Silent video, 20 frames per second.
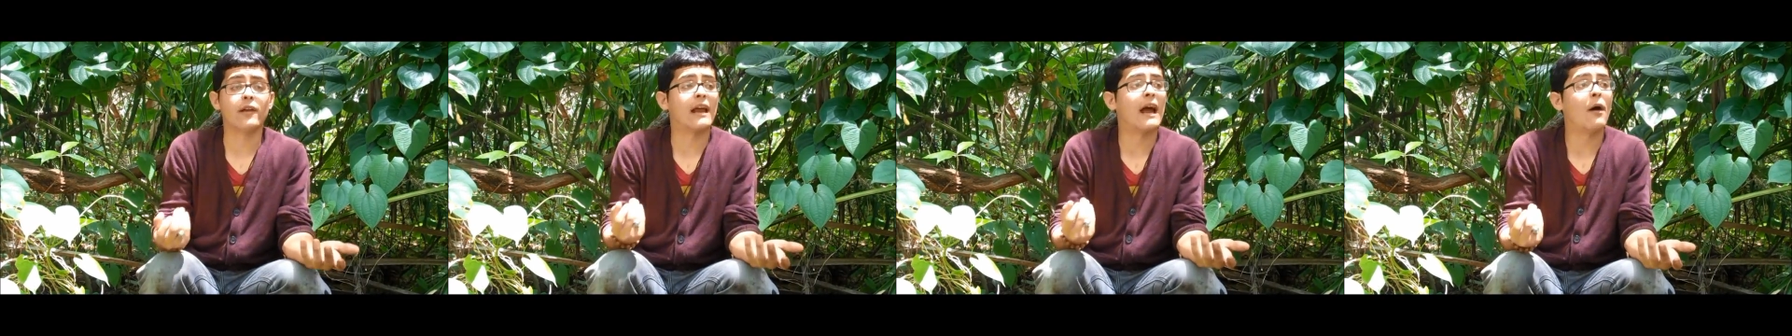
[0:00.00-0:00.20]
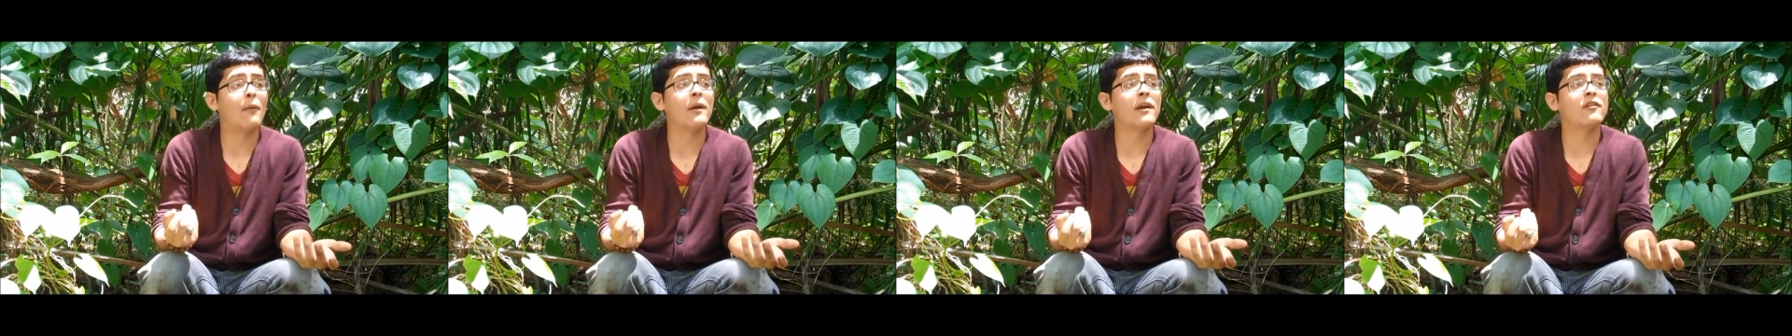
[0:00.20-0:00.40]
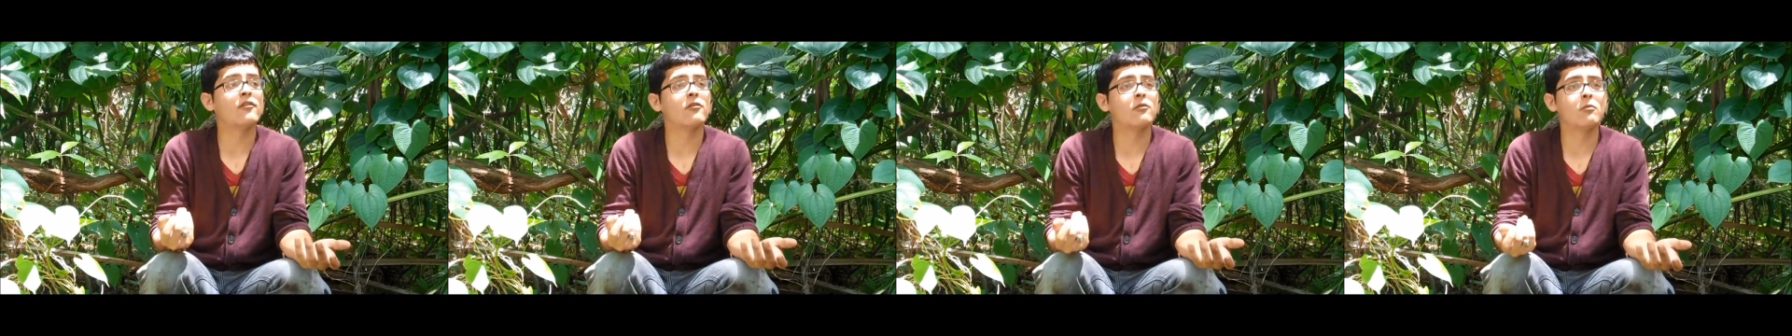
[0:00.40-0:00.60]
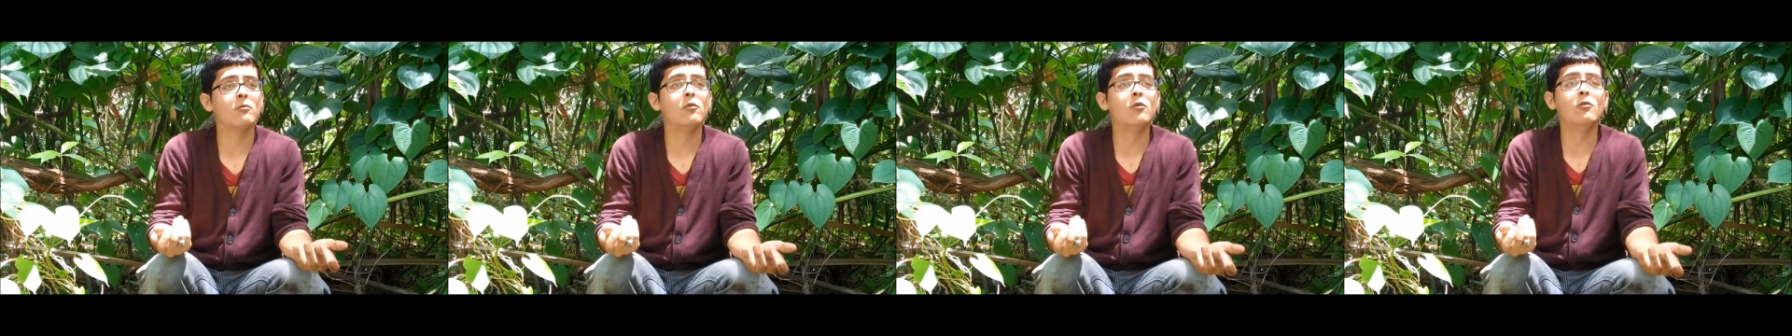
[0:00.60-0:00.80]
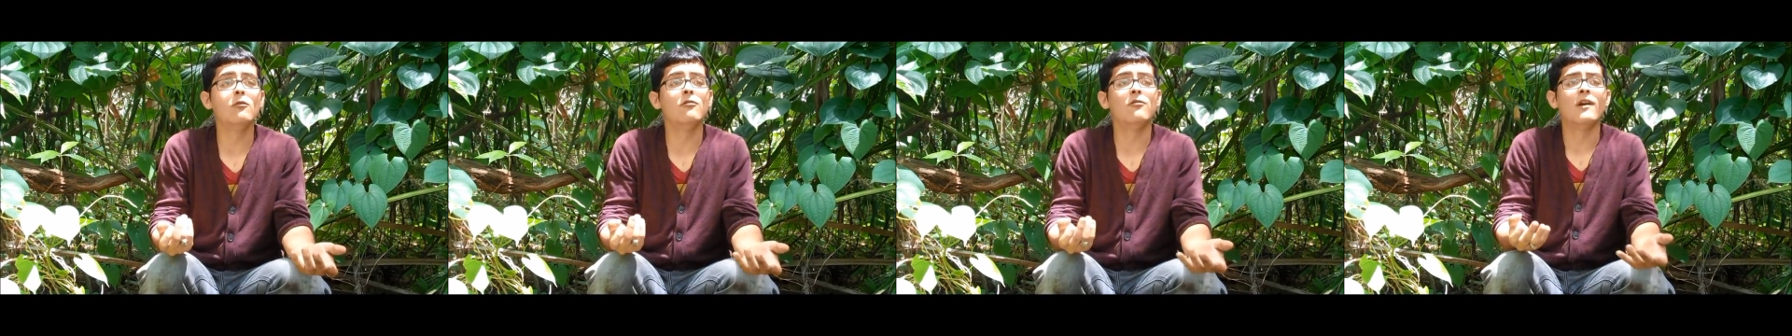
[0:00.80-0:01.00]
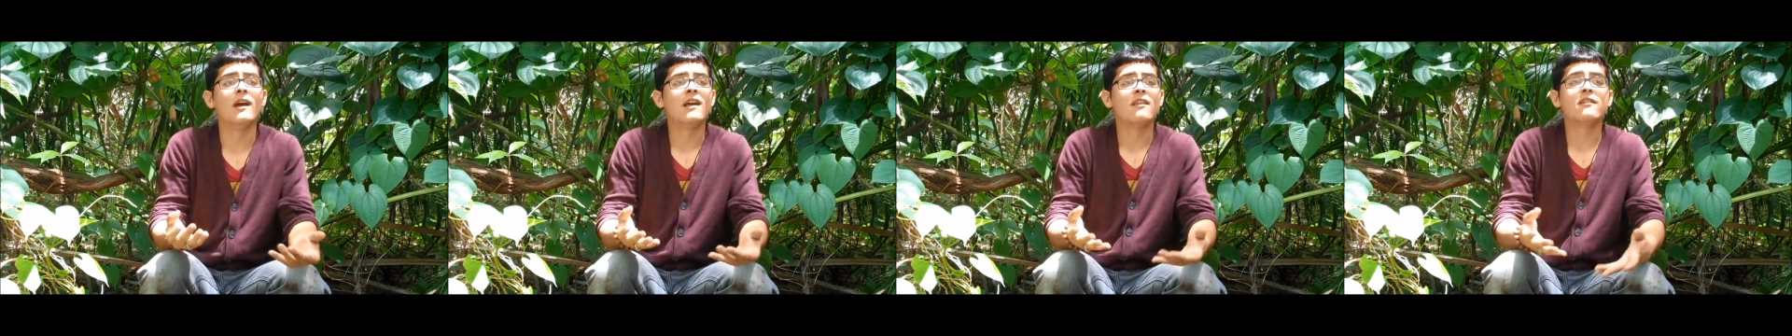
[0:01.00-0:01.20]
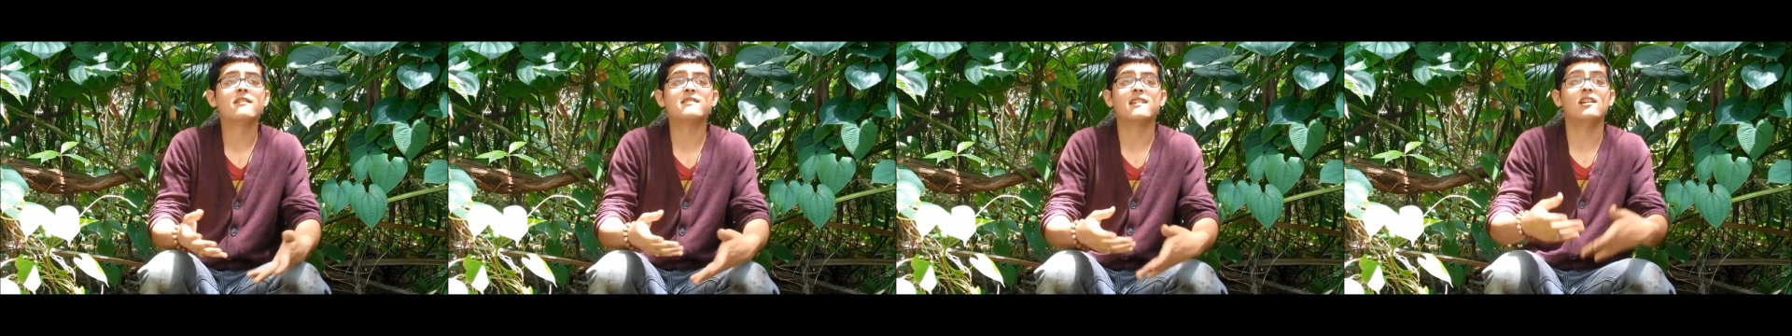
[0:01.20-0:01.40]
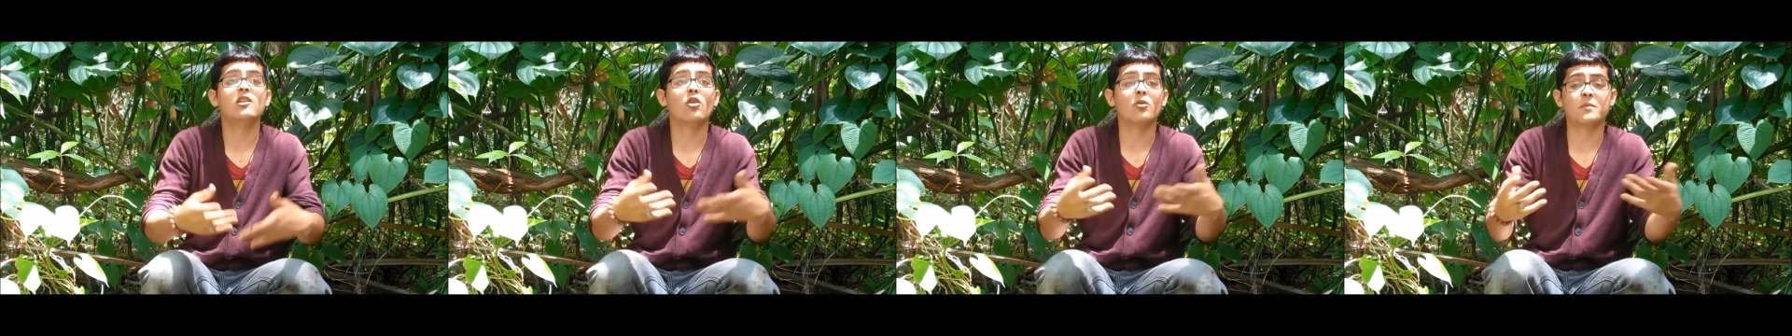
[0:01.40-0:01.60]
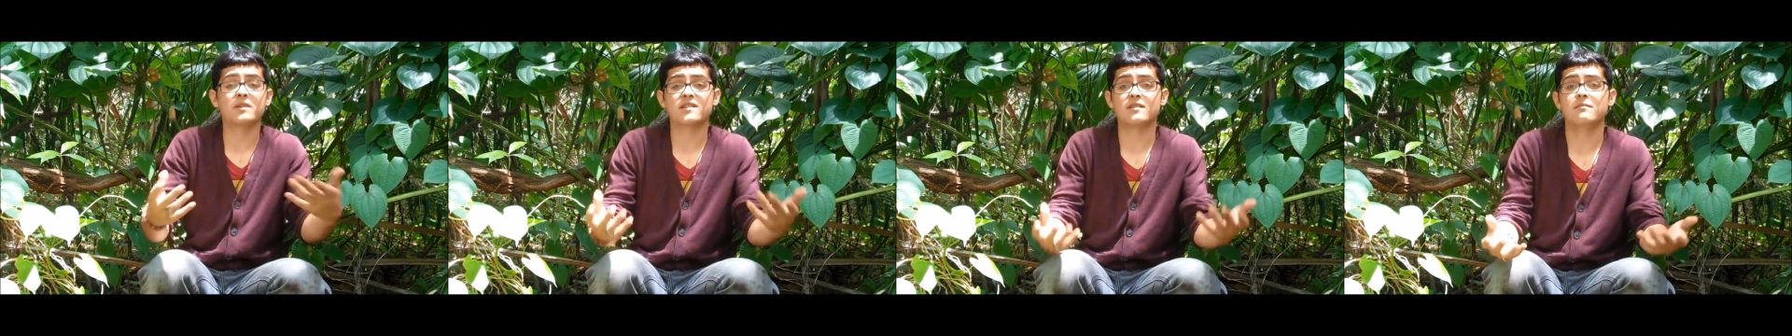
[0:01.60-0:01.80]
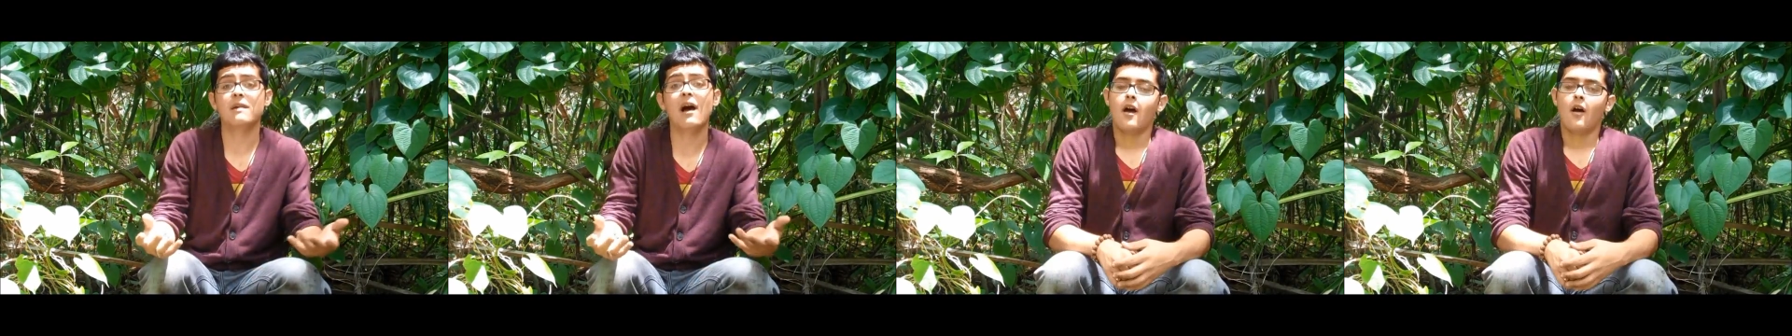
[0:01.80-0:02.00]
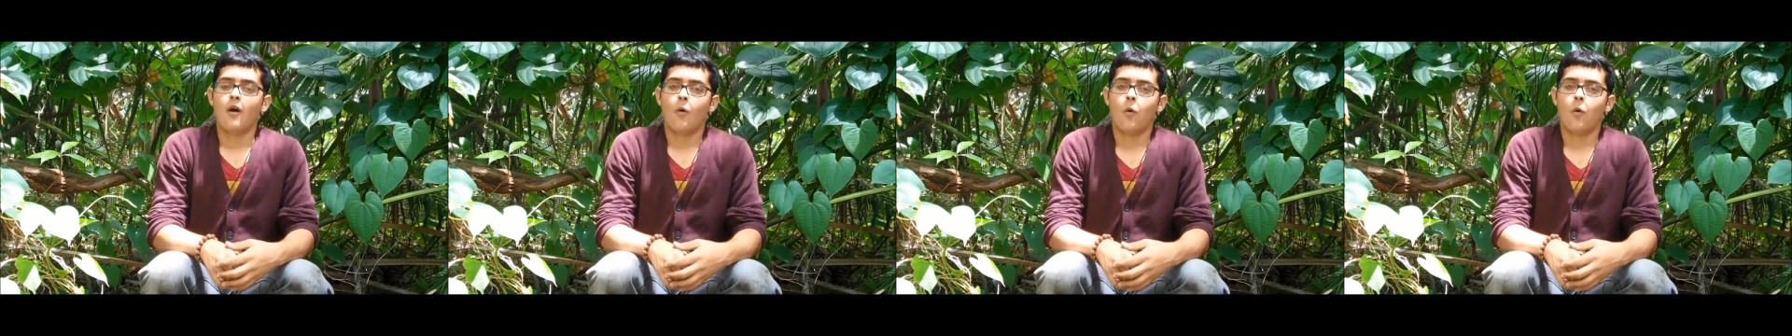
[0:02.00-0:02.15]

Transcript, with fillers: How are we going to remove this enormous amount?